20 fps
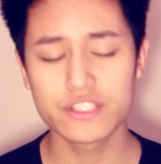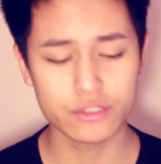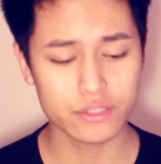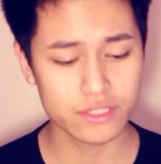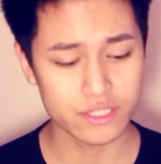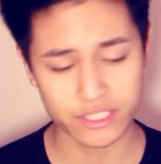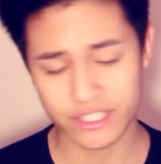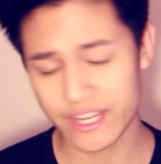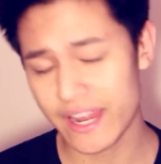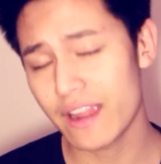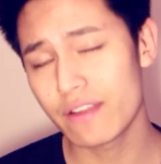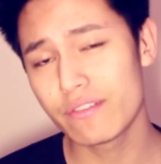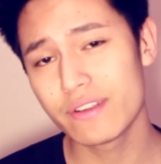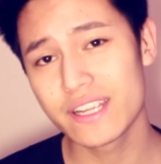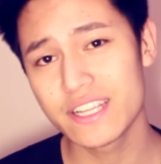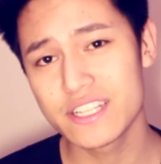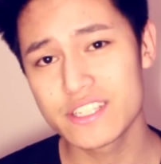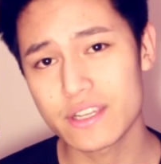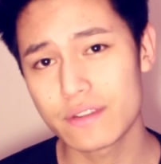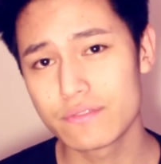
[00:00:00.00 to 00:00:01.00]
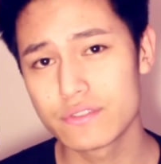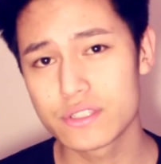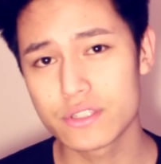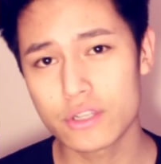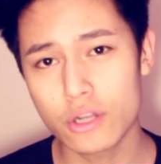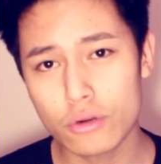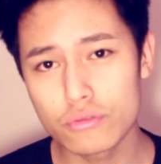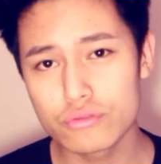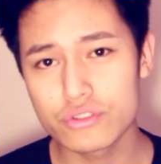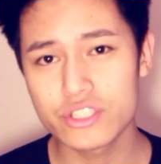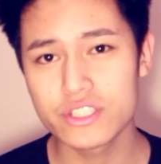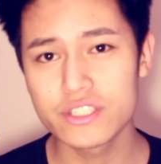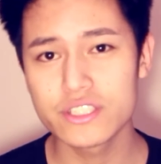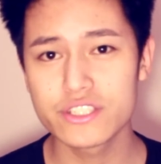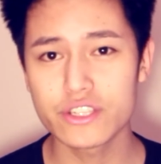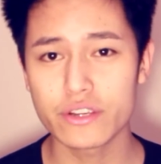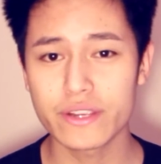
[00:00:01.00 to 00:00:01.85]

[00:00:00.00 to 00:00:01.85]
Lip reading: you're sharing each other's cultures,